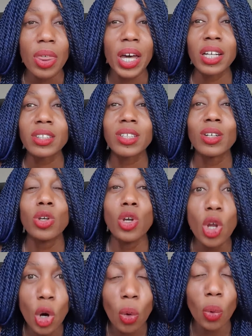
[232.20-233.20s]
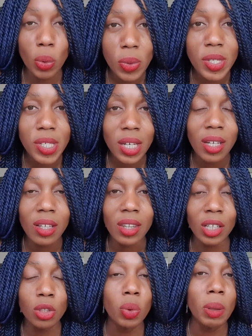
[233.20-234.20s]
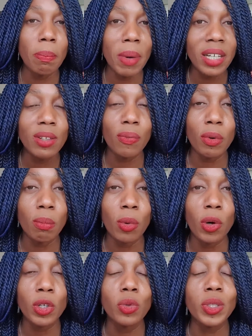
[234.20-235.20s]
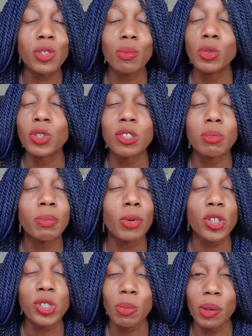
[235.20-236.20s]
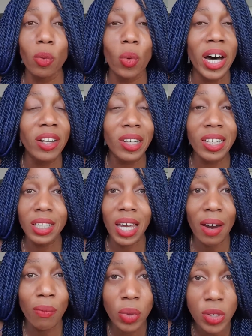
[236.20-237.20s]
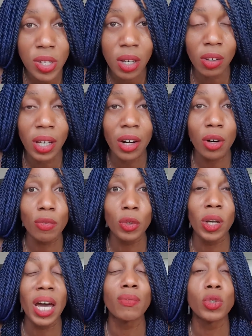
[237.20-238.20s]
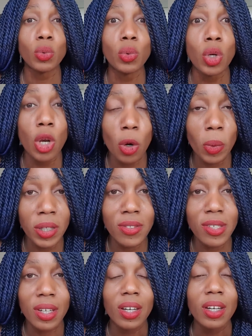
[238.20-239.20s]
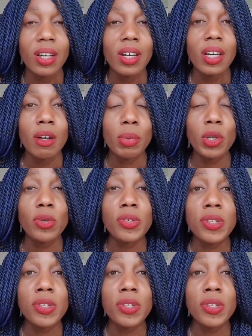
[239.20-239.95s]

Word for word: that knows that you are meant for more. You are supposed to be prospering wildly in every single area of your life. You know it. But you're